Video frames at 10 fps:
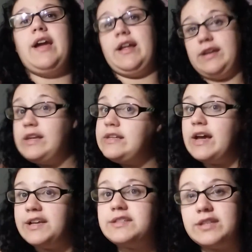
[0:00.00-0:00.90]
And
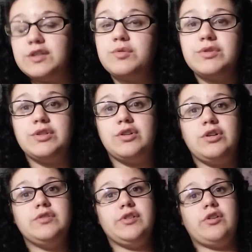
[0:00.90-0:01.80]
yes, that's what they're
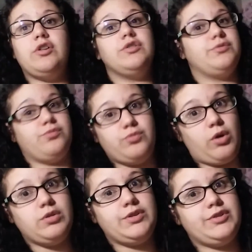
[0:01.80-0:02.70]
called. They're called
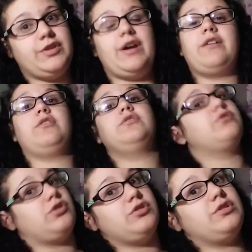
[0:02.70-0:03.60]
rollers and not called
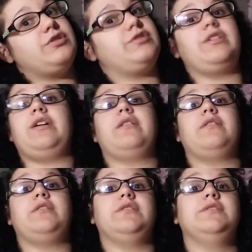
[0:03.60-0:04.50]
curlers and not
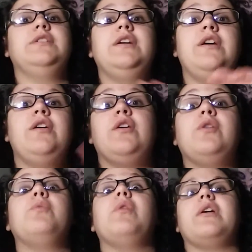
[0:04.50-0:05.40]
called
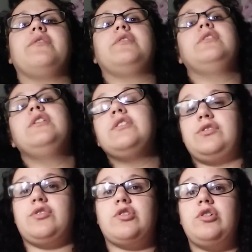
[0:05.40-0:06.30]
whatever.
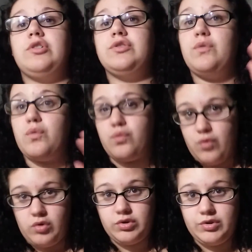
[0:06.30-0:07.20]
They're called
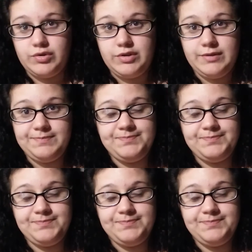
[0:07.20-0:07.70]
rollers.